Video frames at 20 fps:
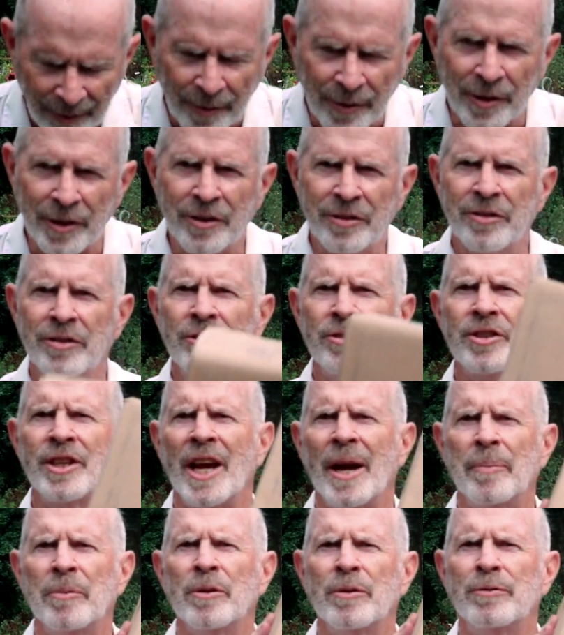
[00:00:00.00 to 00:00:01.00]
This is
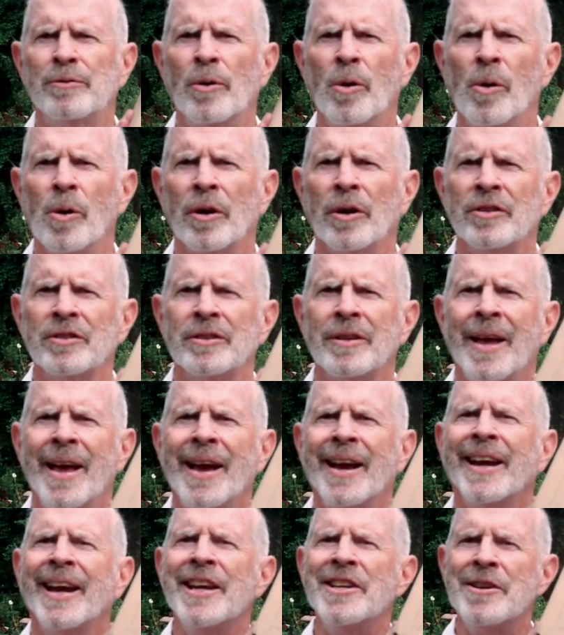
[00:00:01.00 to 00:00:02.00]
chapter four.
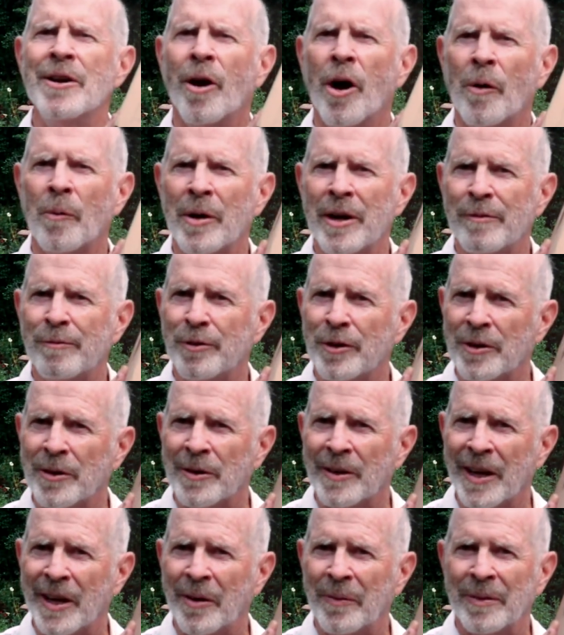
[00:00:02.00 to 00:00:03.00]
Can you already
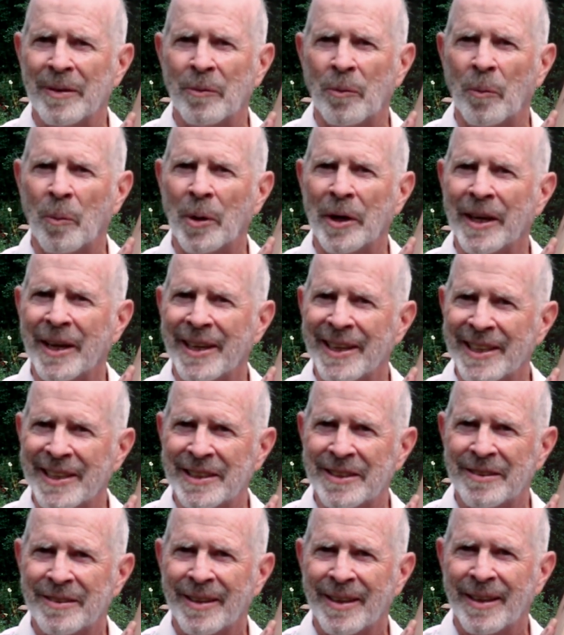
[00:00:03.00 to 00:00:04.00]
figure out what it
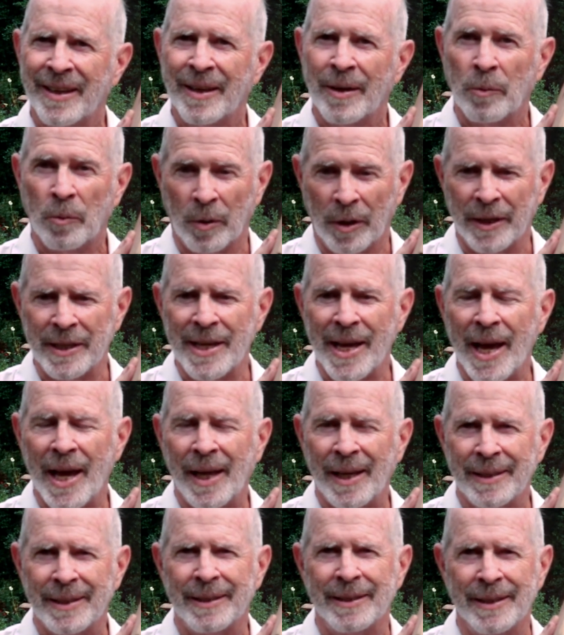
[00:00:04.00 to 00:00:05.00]
is? Well,
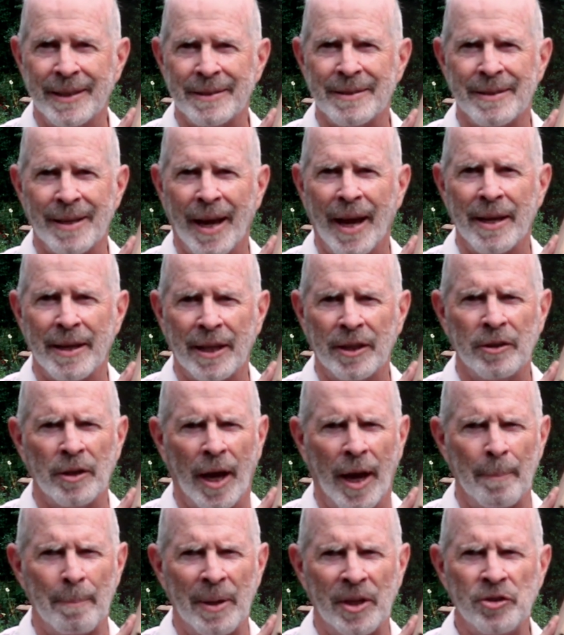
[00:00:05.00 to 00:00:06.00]
yeah, it, I, guess,
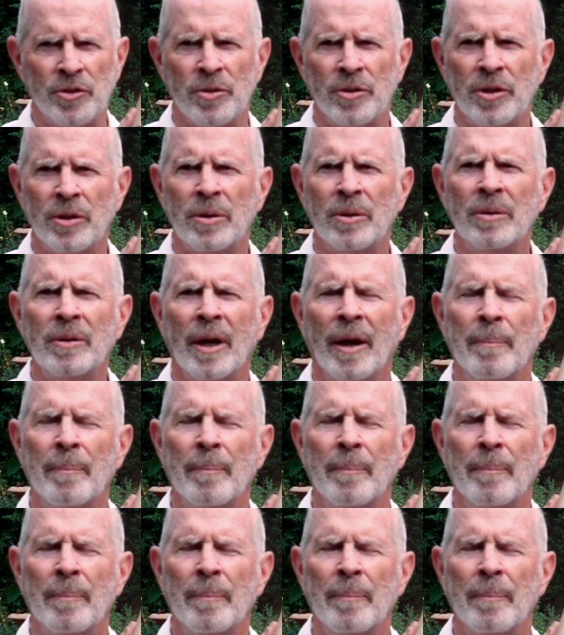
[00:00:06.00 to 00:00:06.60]
I bet you do.